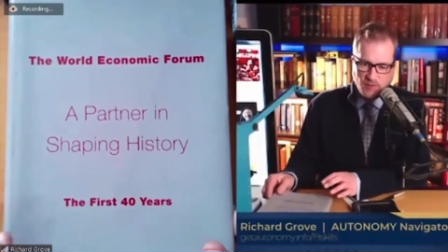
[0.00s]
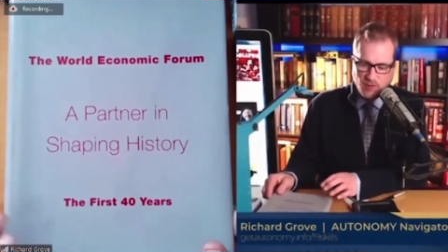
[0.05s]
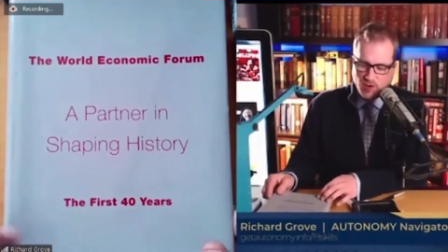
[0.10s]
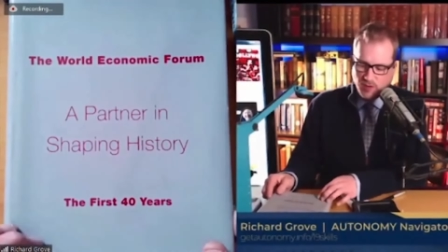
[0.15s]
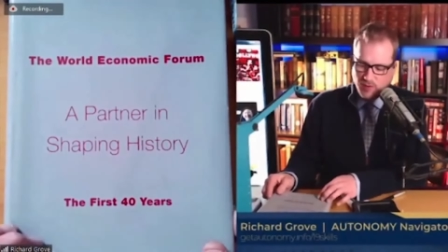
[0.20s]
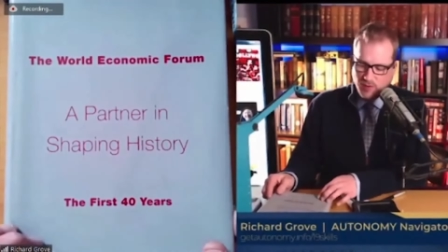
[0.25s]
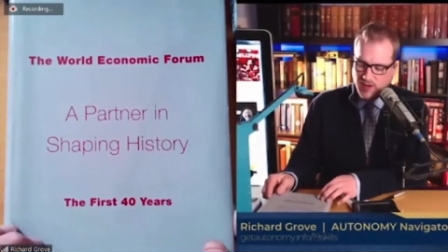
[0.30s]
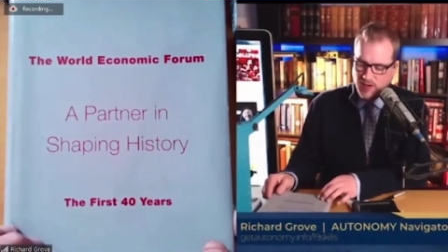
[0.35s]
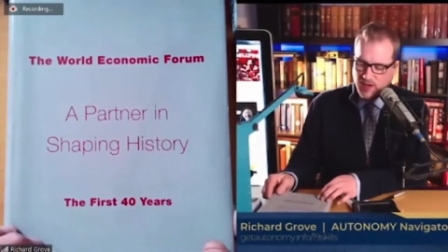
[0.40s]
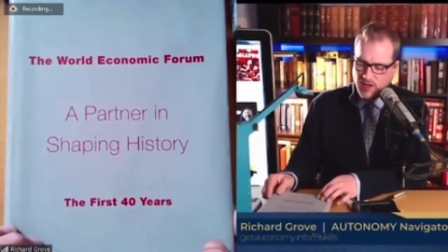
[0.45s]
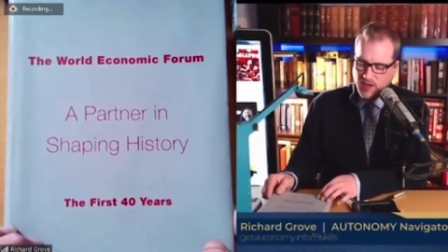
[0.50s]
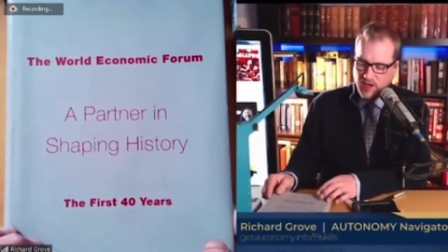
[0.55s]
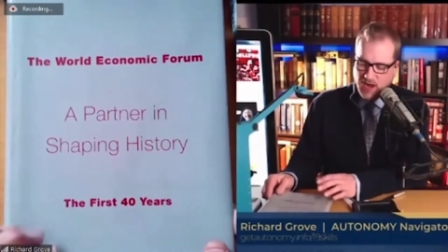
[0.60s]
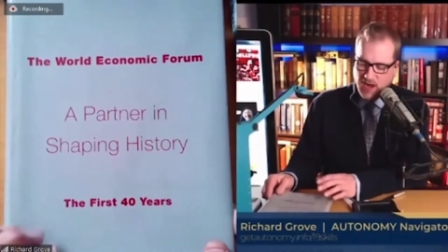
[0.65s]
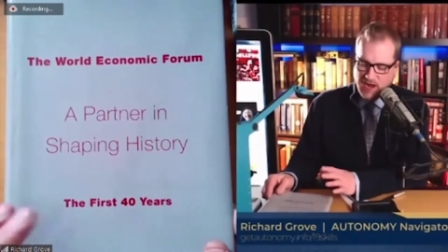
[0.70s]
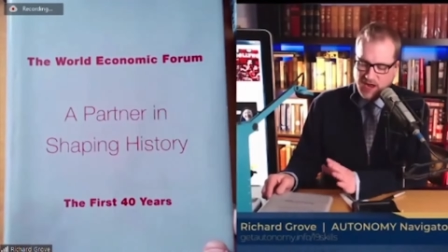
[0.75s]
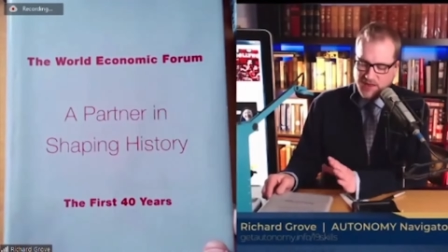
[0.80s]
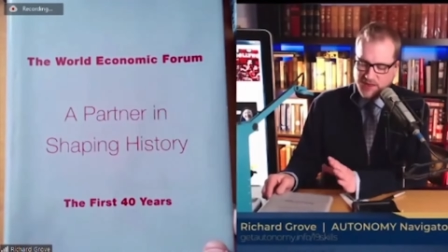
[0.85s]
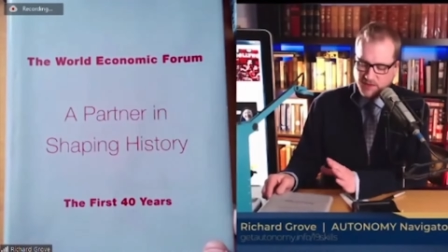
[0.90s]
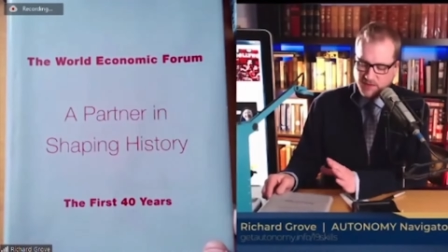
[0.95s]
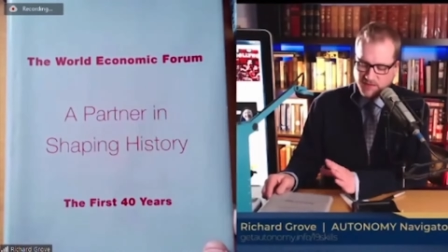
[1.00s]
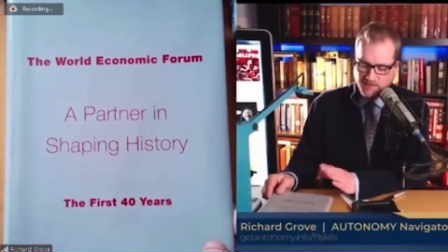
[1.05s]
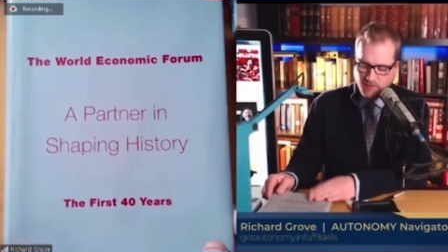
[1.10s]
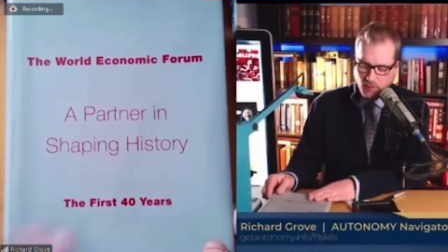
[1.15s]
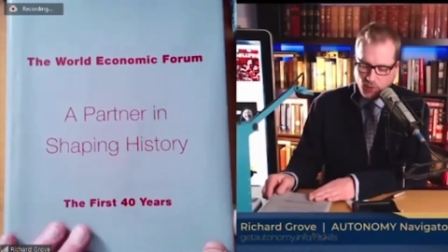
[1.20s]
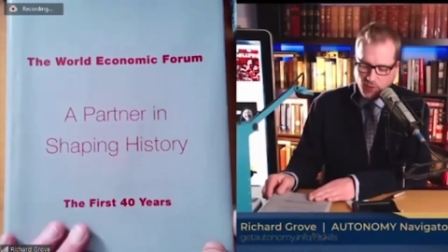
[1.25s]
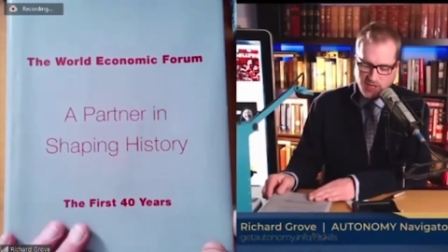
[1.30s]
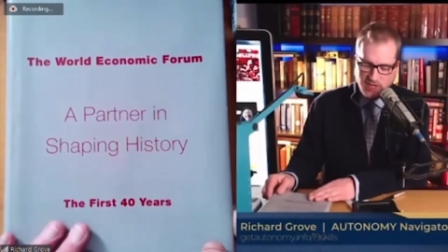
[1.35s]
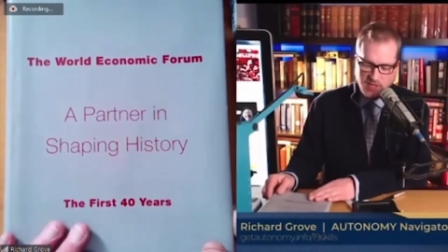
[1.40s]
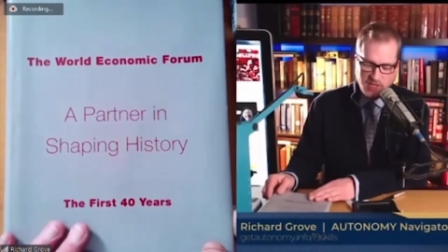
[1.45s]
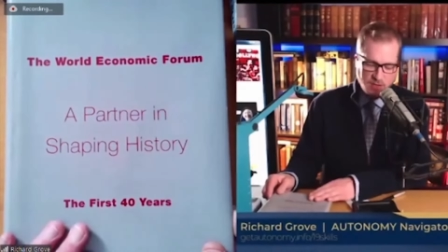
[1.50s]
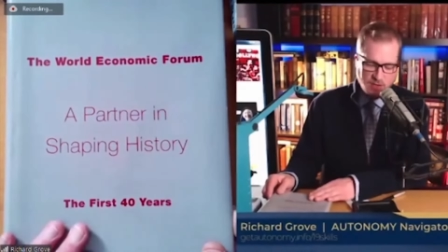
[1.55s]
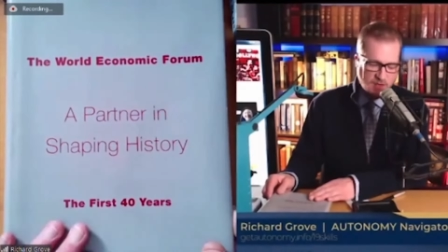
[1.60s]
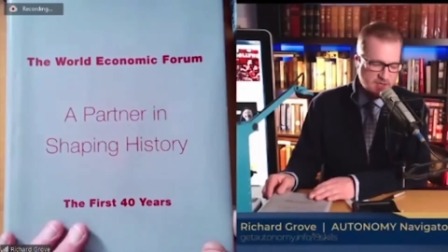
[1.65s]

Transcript: Forum. I got their 40-year